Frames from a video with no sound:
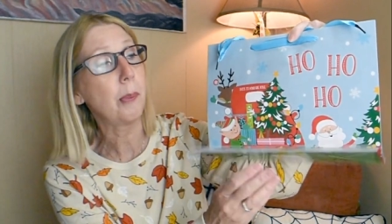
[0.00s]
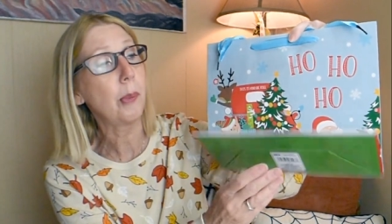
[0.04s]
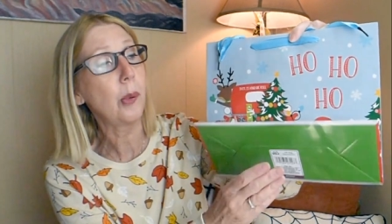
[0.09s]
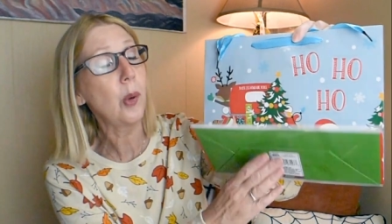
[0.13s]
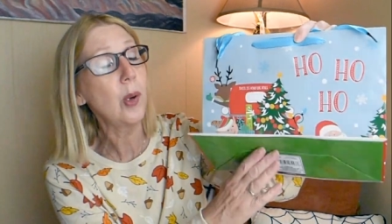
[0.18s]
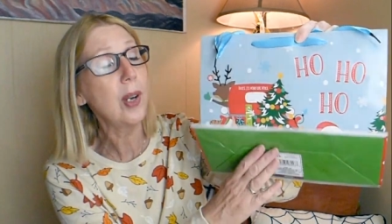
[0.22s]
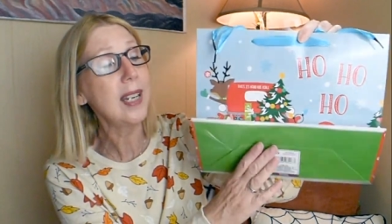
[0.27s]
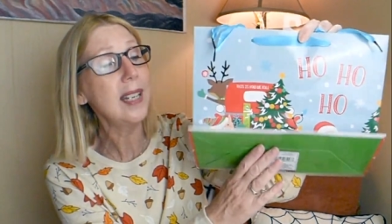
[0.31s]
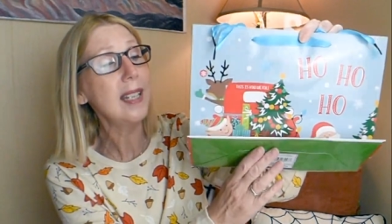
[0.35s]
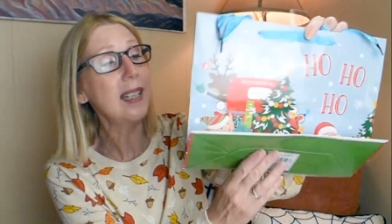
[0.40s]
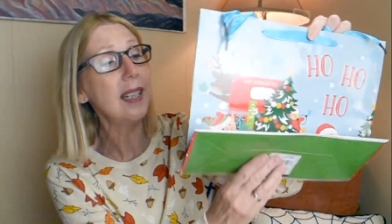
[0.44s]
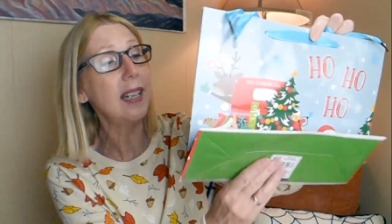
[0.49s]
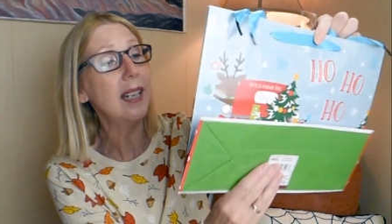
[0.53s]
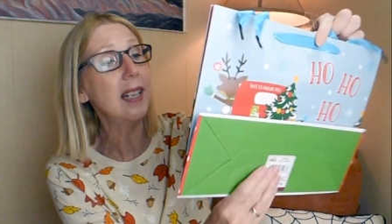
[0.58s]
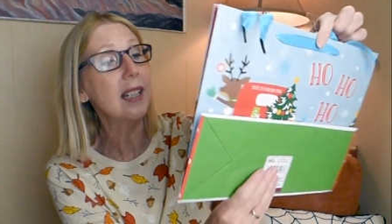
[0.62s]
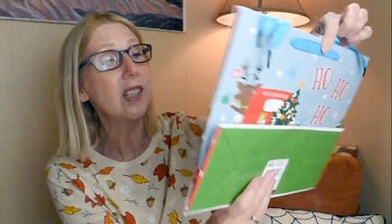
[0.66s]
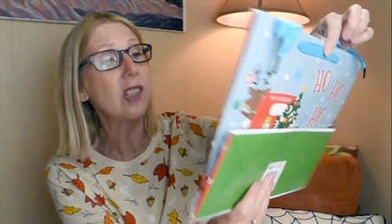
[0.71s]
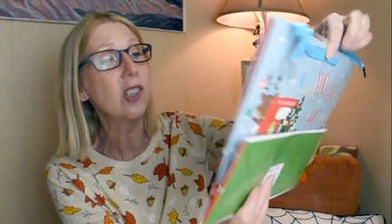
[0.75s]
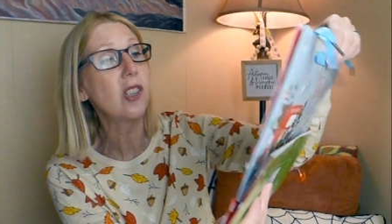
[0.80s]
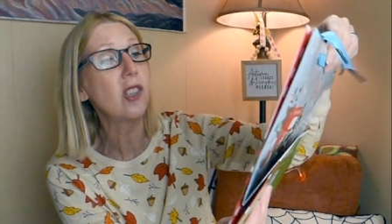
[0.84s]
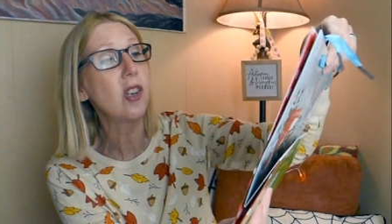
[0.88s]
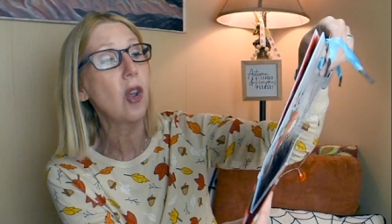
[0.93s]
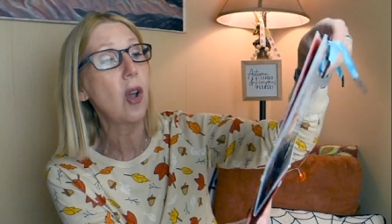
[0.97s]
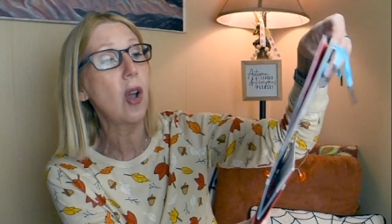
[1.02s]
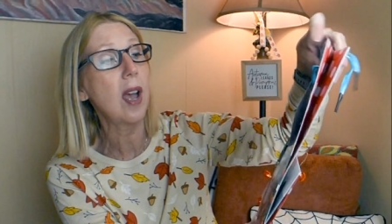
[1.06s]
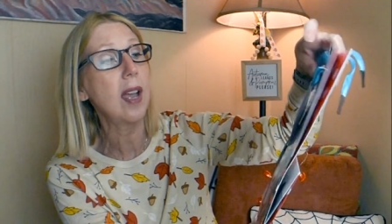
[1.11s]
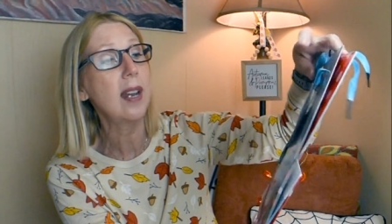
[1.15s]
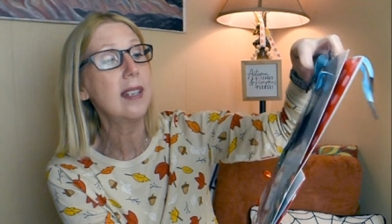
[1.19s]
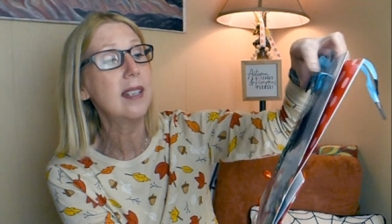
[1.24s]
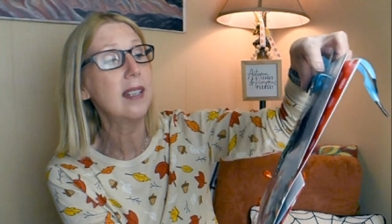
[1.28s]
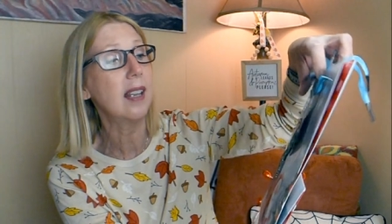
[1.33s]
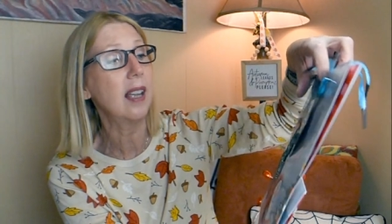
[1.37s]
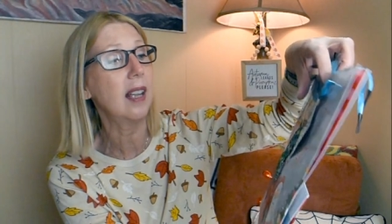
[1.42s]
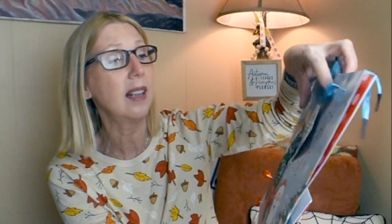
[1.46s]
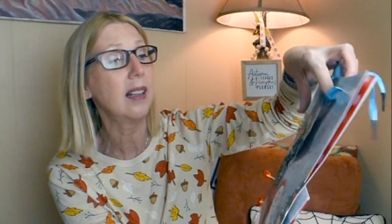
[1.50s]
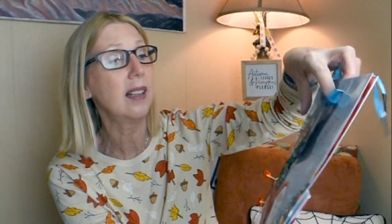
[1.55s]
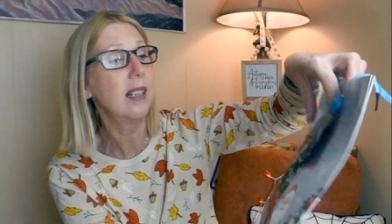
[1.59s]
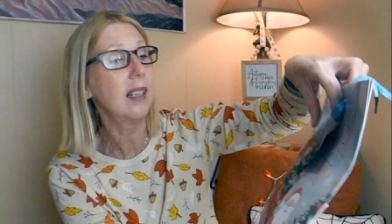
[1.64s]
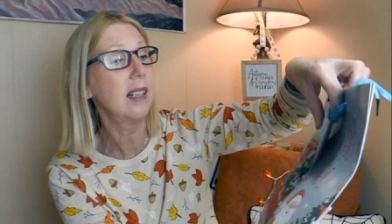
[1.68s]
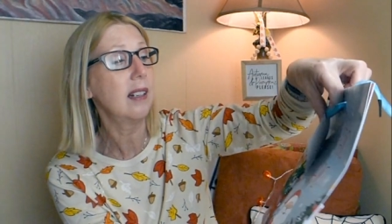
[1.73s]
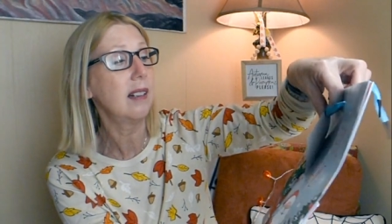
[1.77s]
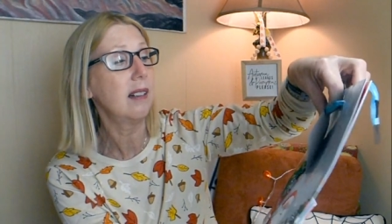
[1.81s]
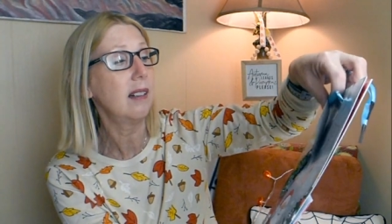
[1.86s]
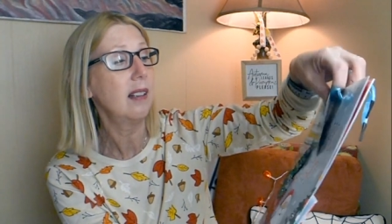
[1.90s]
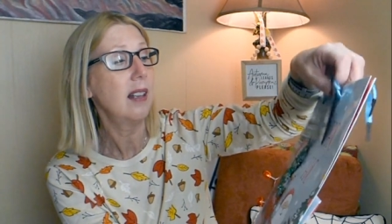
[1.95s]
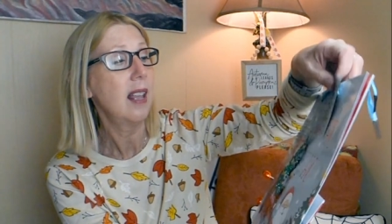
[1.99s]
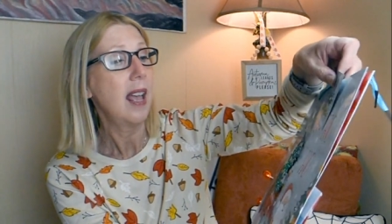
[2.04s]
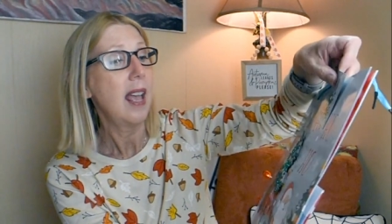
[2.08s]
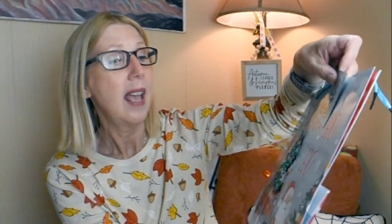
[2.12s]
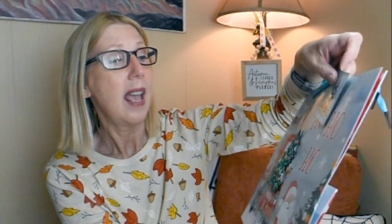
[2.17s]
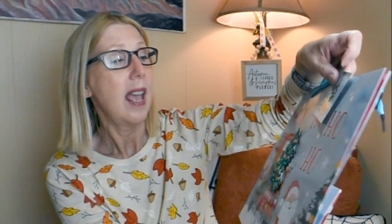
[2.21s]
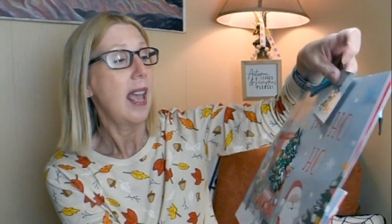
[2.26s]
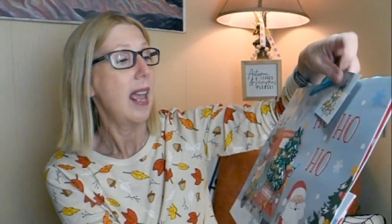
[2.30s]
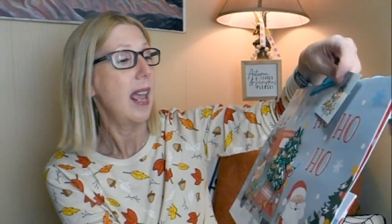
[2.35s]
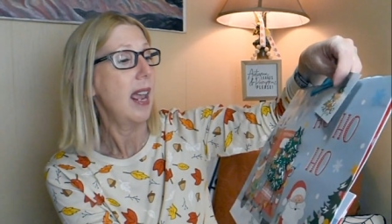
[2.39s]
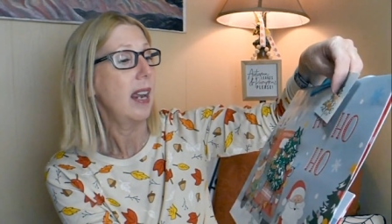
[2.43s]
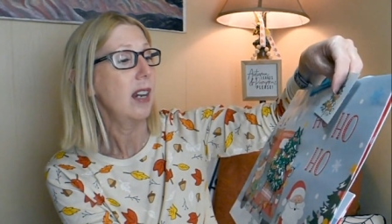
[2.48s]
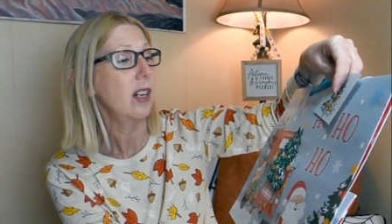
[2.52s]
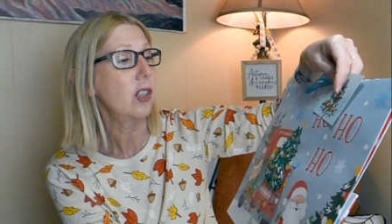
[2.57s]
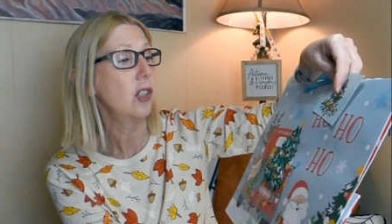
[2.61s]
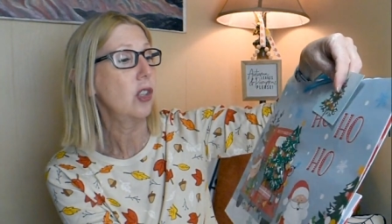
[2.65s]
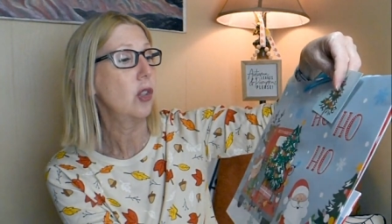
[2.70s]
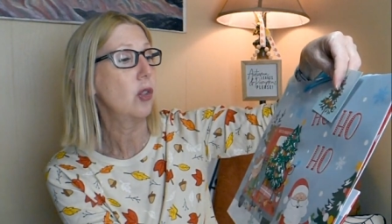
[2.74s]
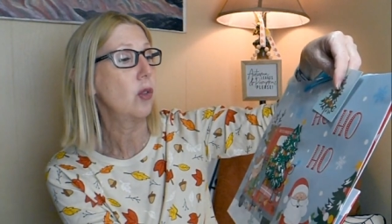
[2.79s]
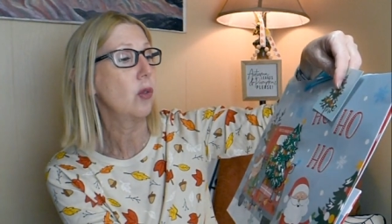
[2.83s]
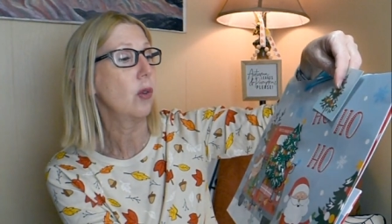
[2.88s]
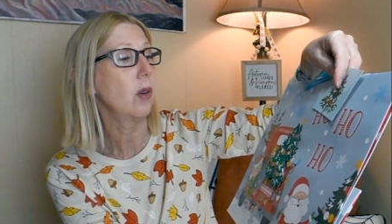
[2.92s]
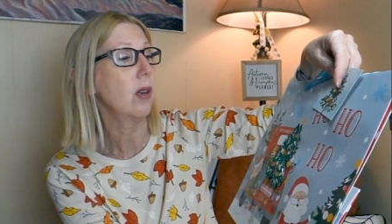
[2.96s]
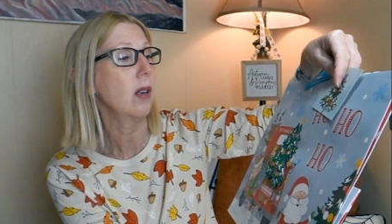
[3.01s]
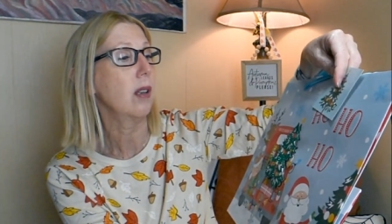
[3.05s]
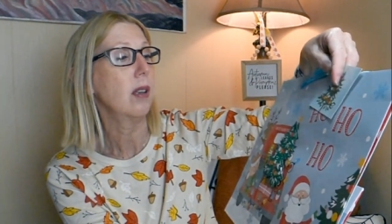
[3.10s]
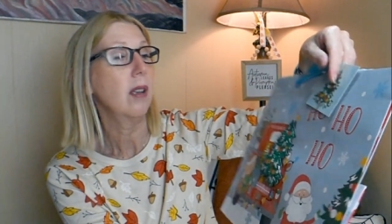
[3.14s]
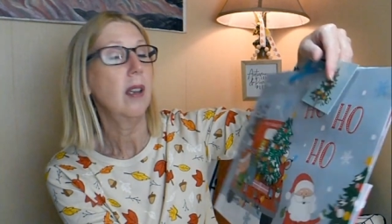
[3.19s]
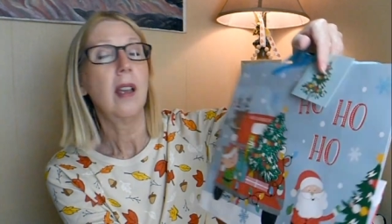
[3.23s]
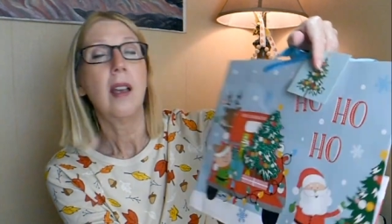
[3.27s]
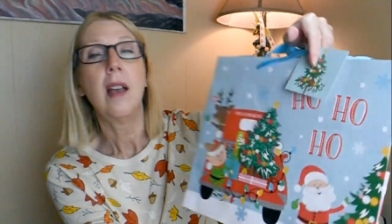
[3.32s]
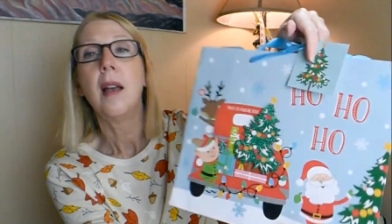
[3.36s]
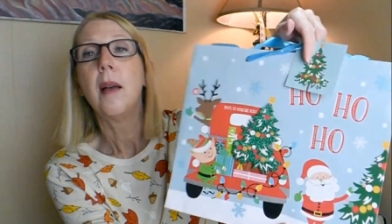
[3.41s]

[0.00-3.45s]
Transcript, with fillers: print it's not a little extra